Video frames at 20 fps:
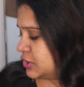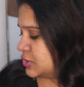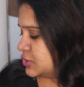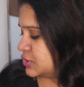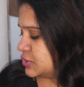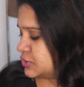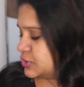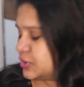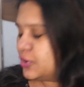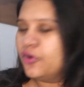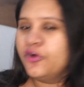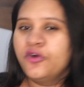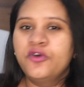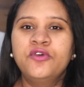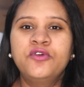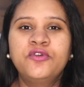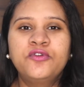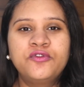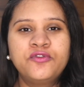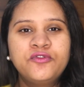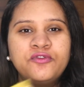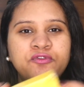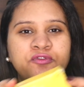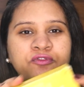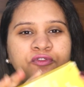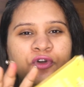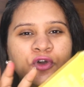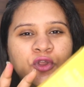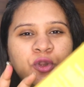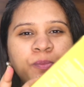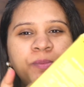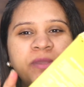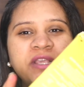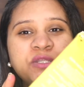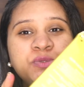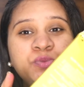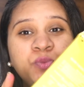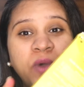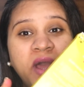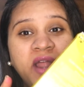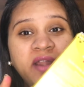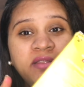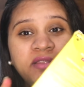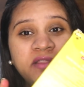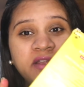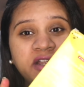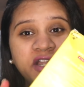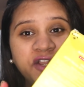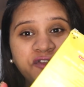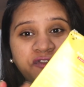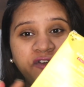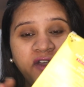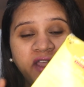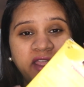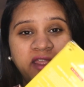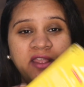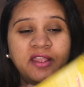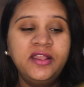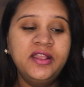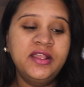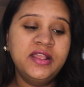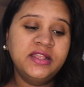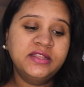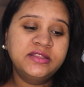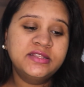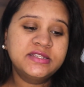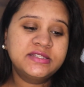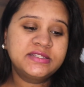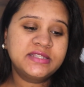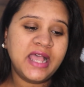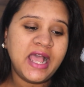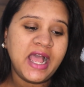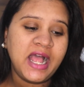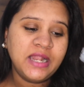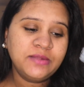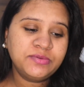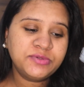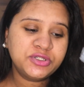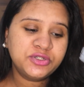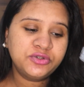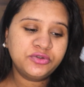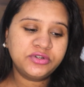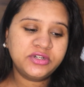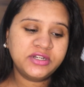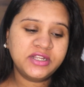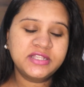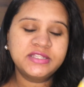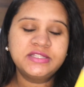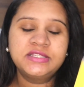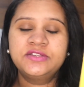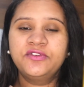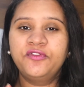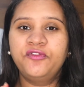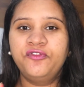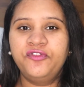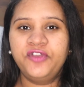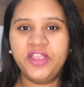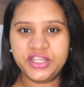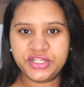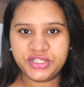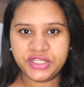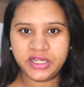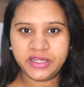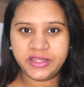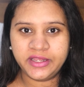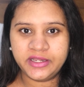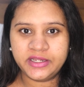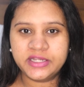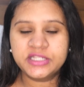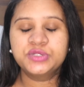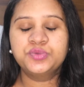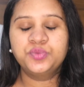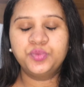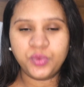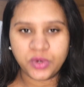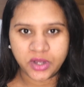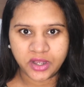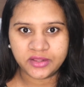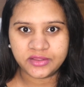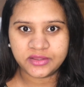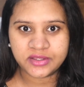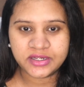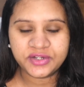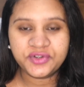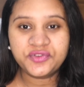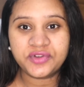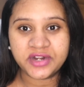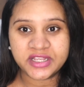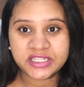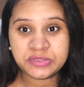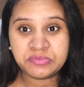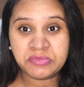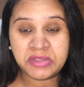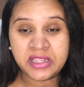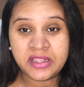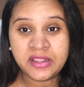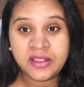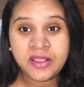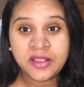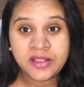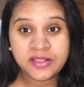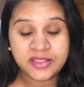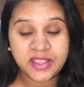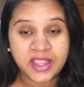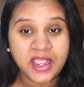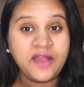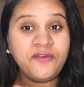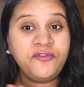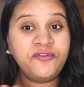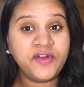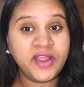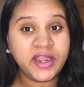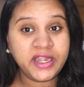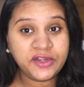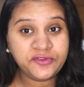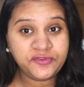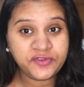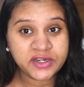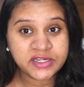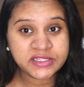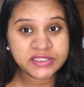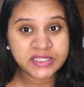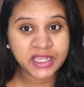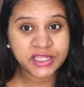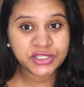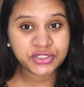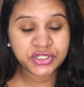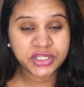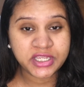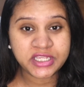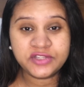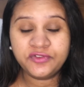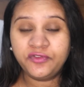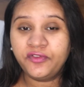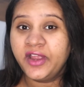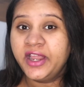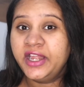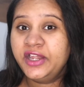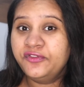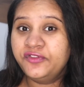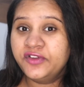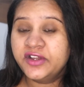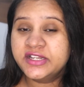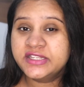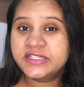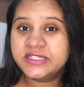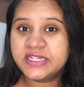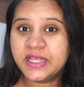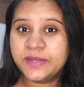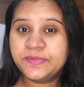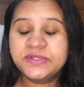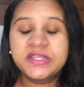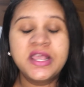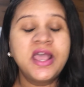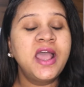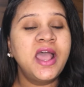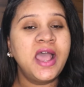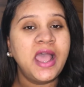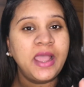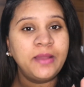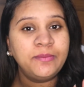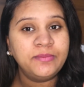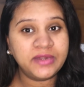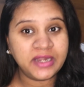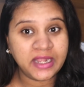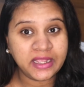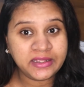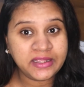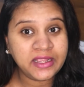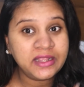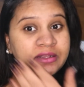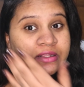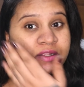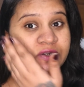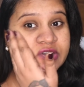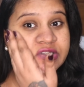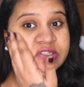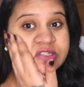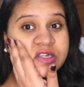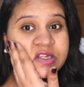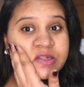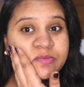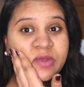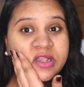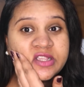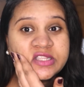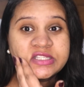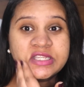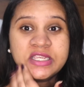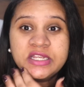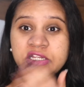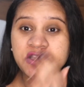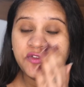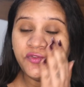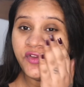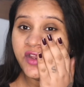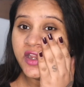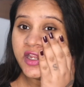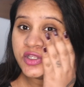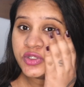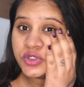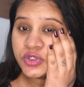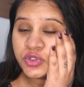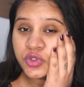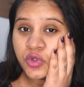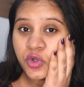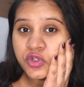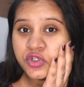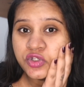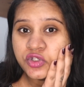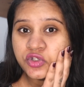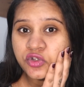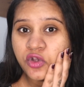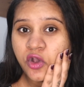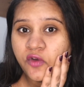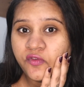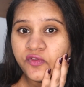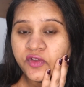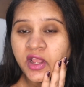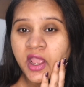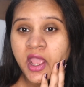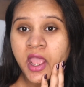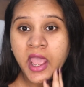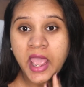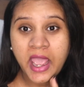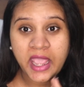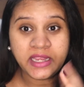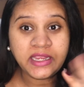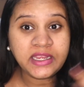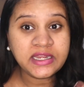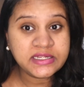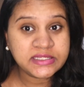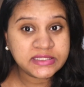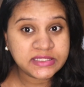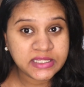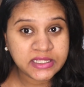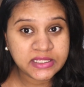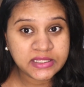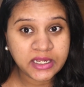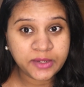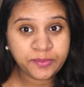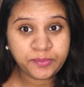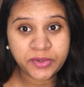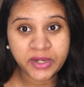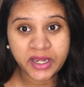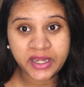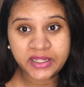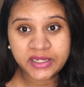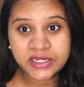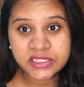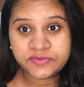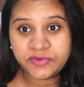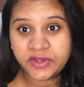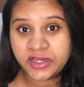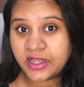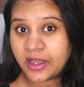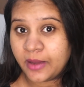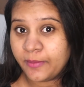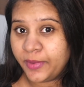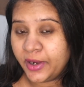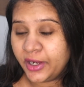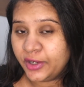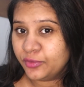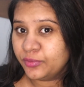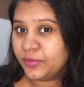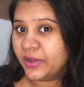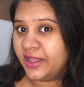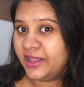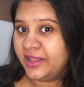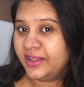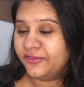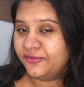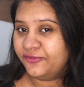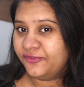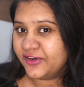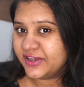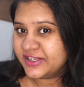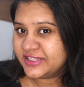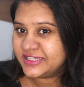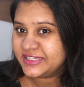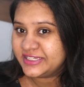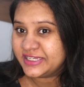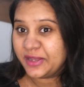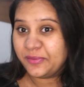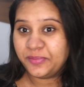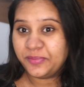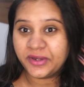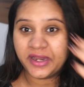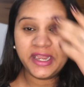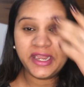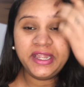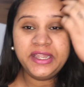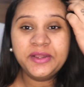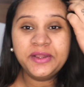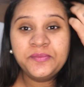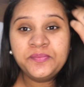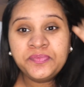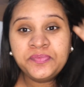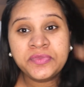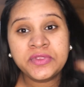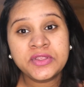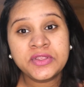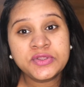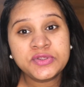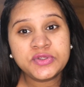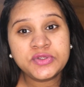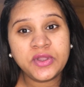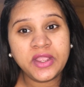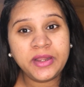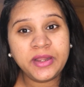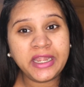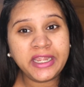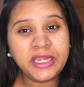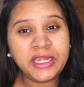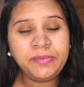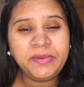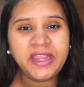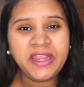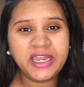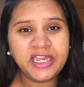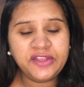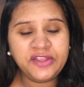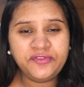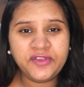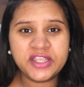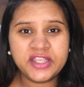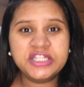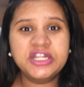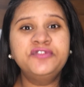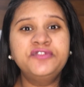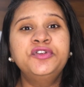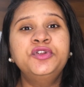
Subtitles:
So for rupees 135, this ALPSGOODNESS facial kit is worth. Trust me, they have 5 different sachets, 5 different steps. I'm liking the result. My skin is feeling so soft. I can see that brightness when compared to my first step, right? So let it be any facial.